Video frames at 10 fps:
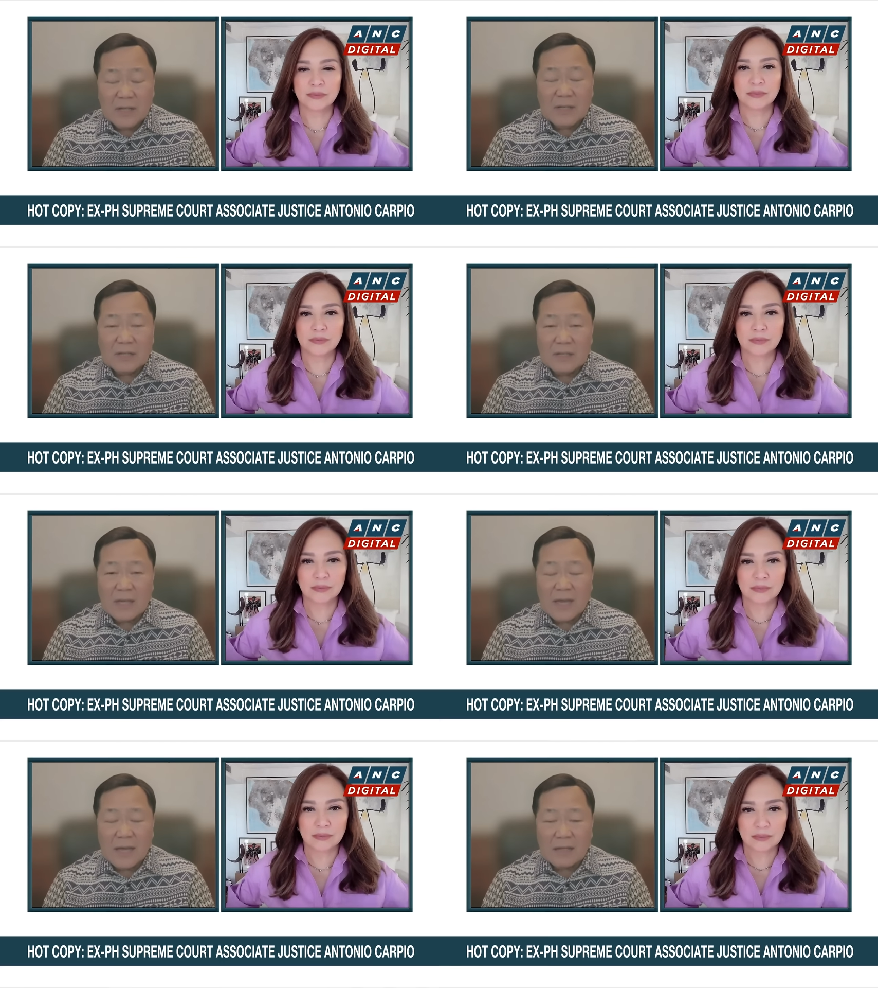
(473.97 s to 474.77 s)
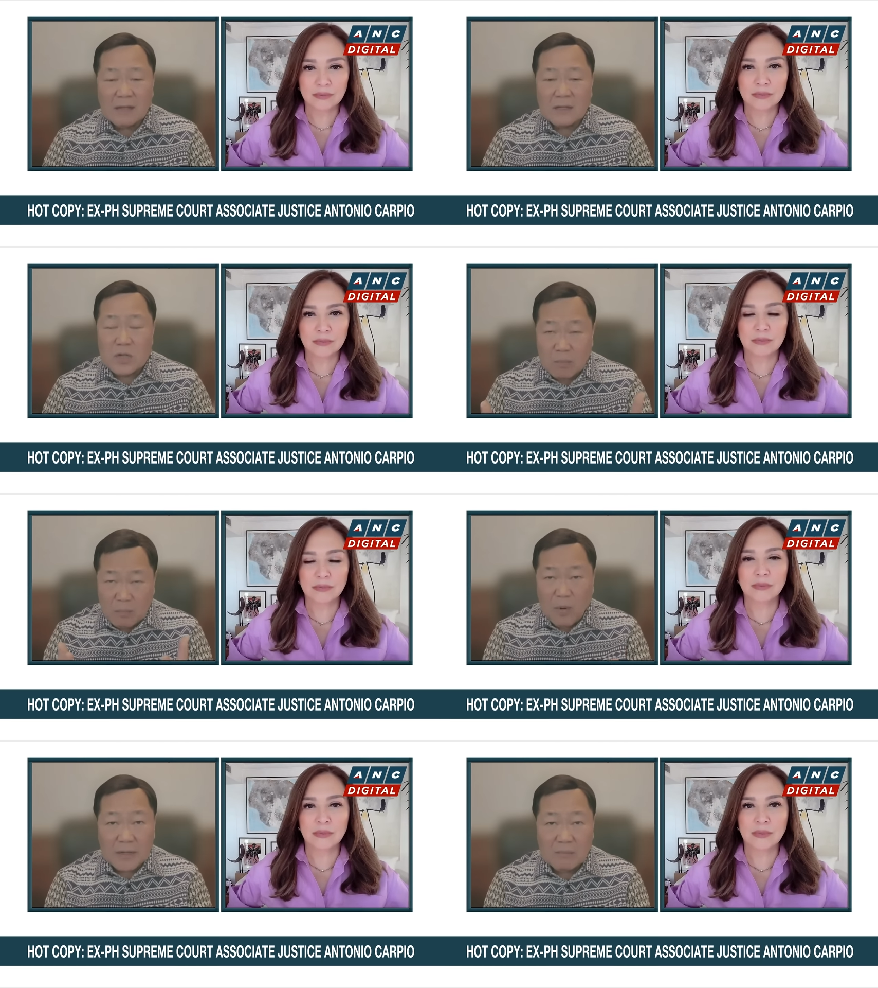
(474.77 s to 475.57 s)
Speaker 1: that they can
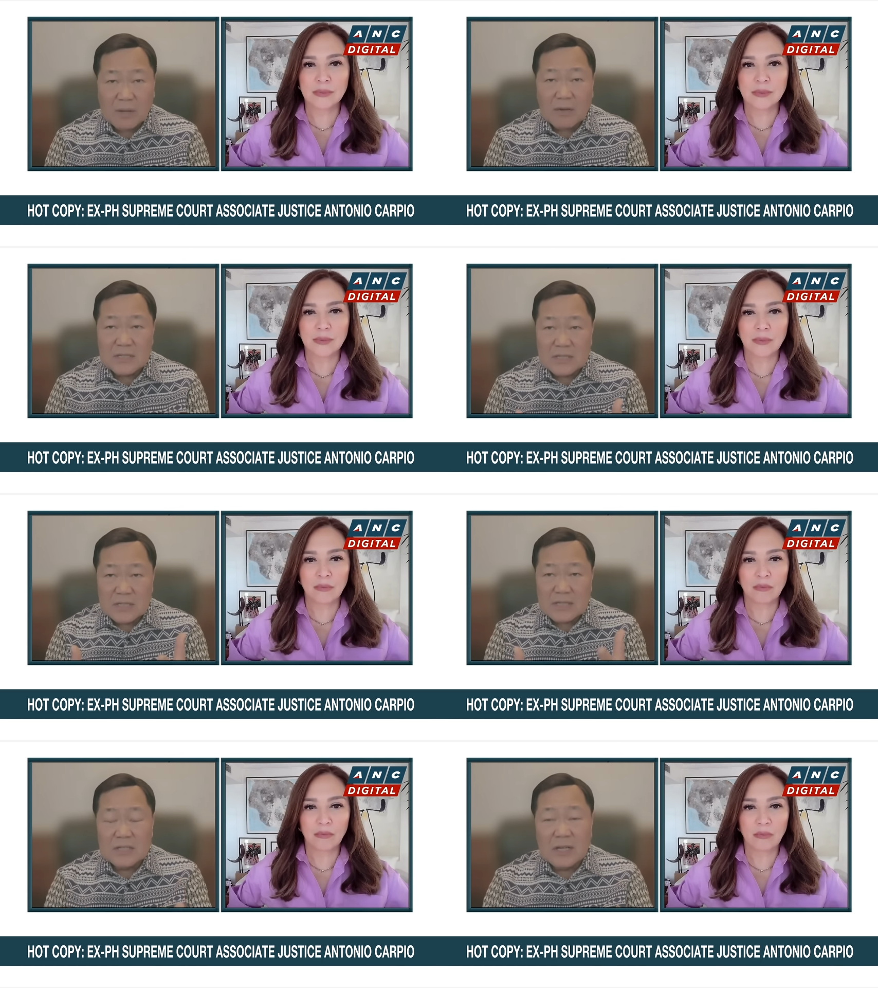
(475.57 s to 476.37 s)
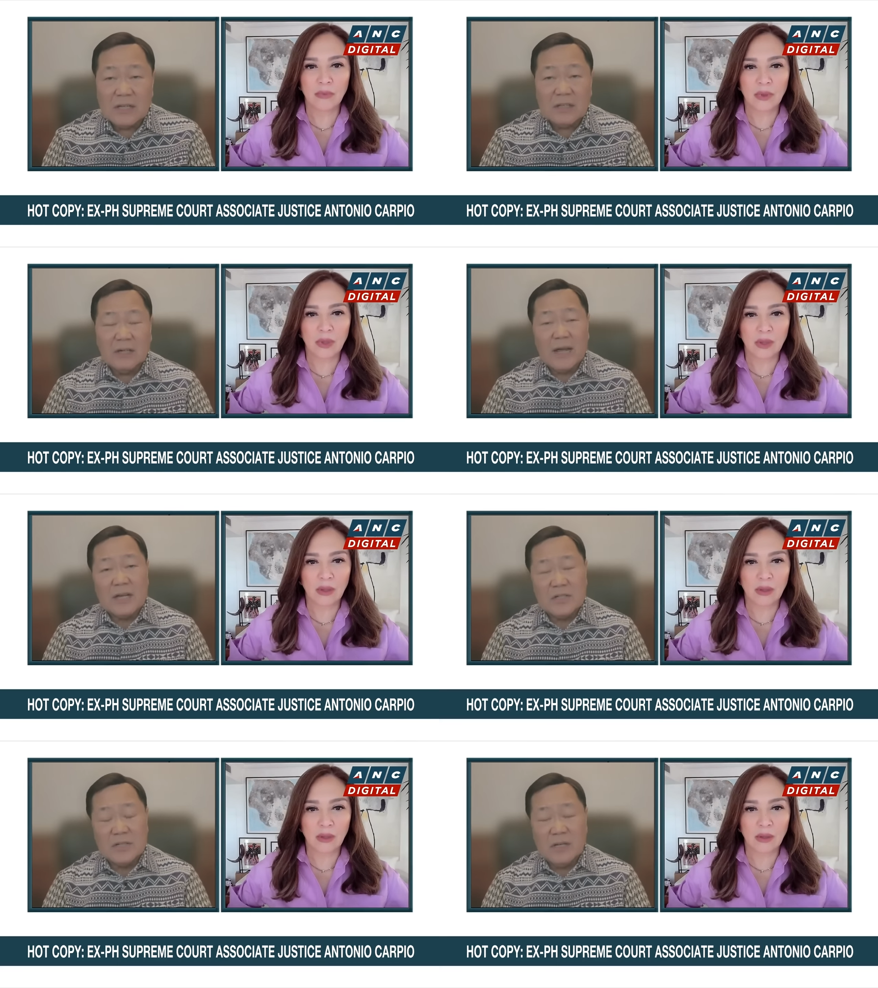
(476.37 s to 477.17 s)
support, because that's an
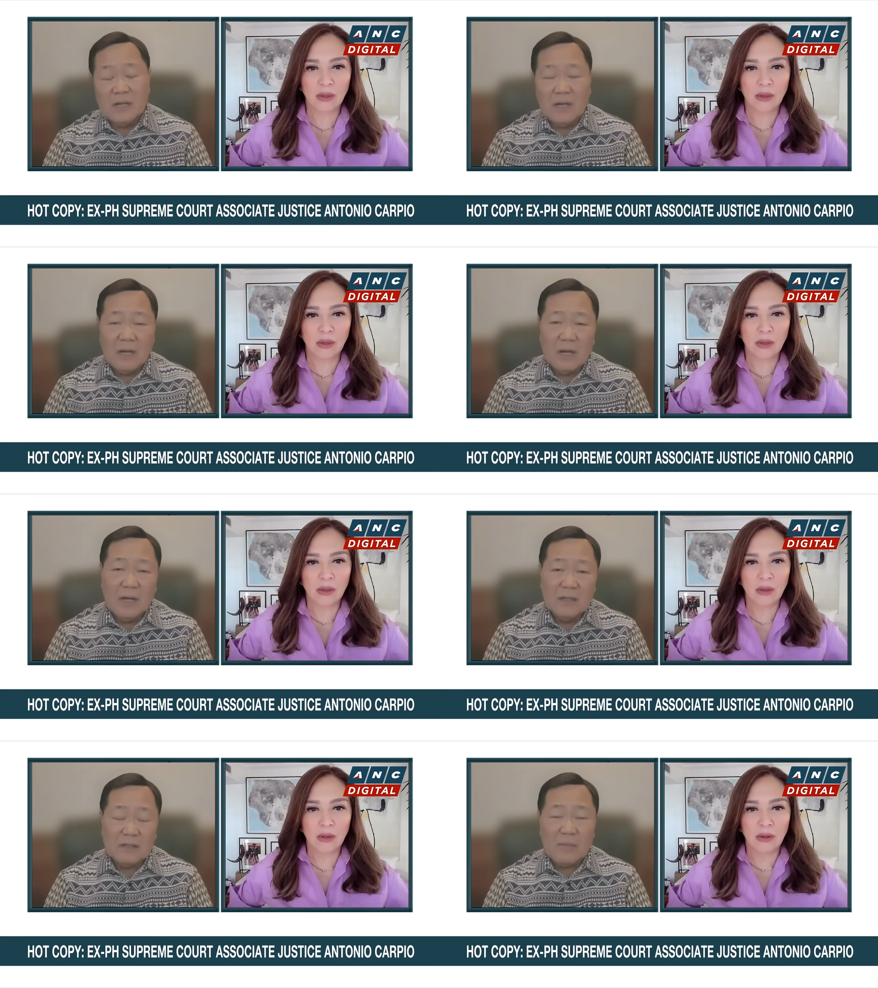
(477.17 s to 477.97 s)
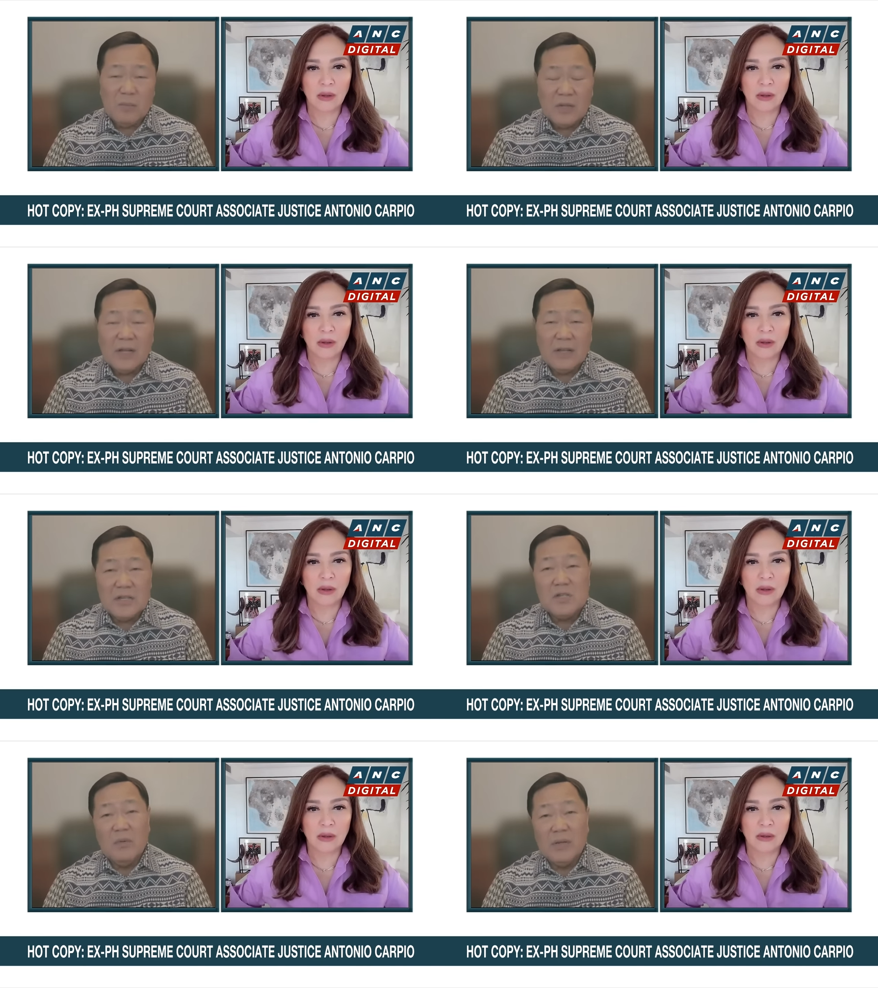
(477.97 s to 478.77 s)
international tribunal
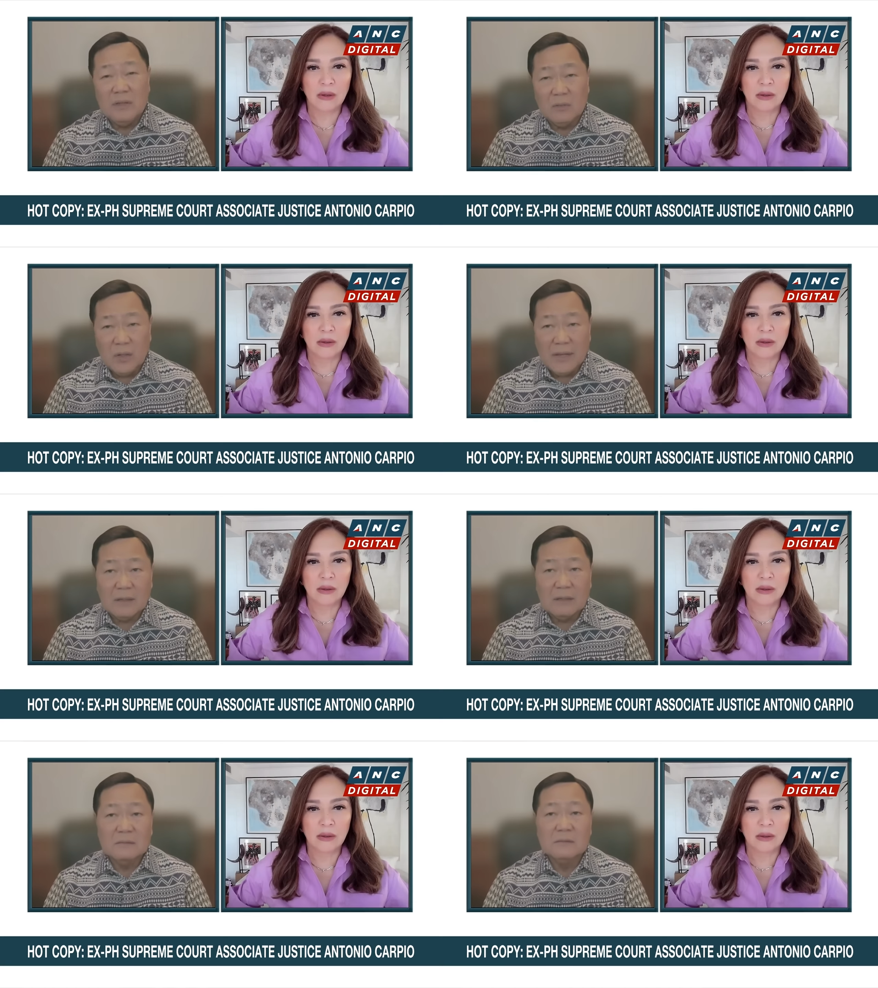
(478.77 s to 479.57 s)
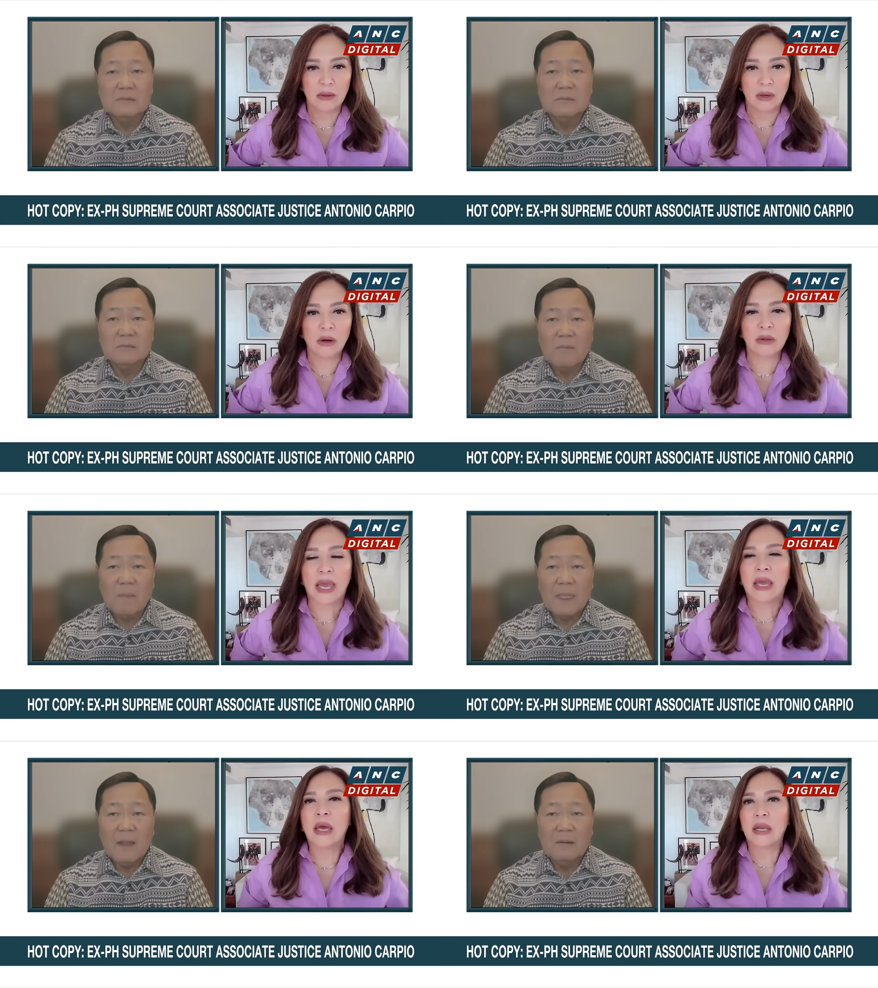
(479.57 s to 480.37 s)
issuing the ruling.
Speaker 2: Okay.
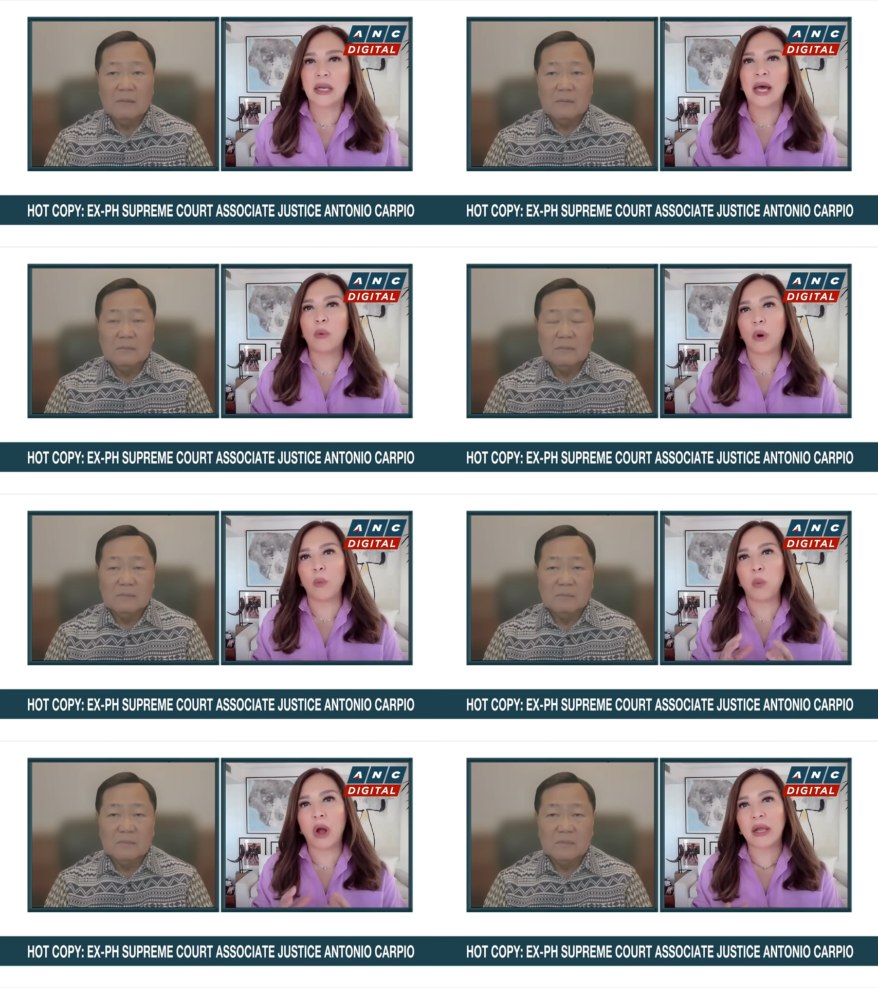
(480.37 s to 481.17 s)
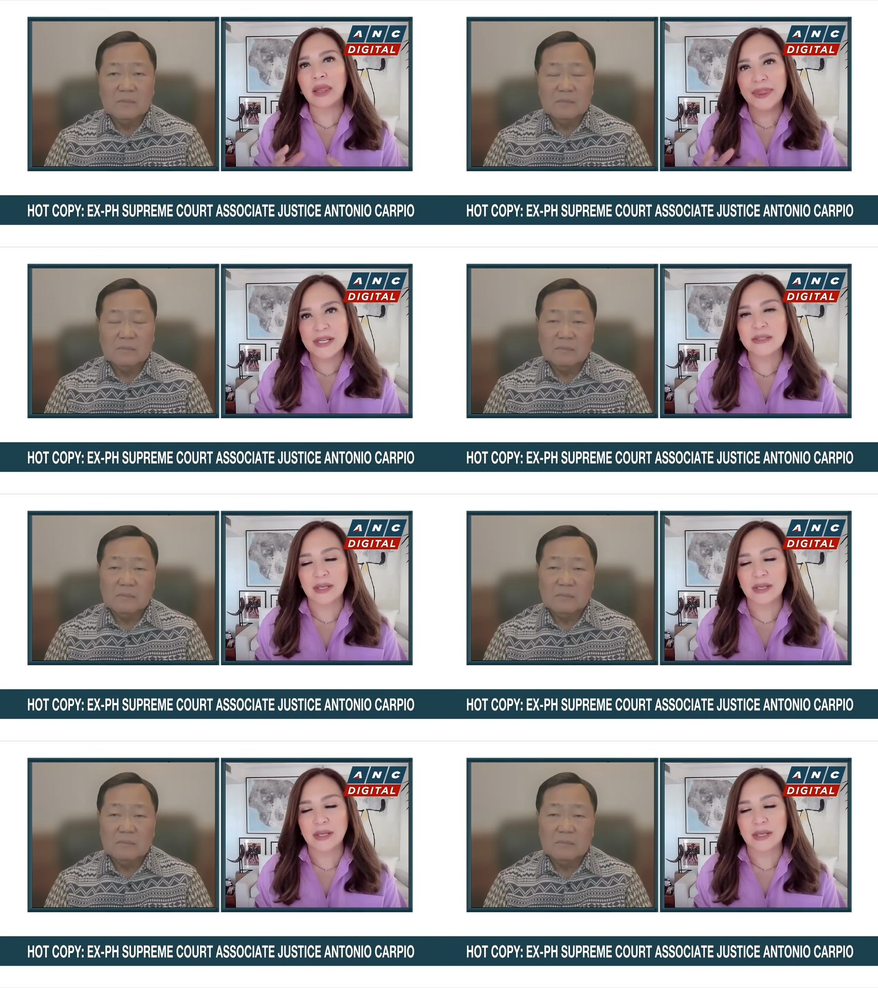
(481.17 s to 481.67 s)
Now, while this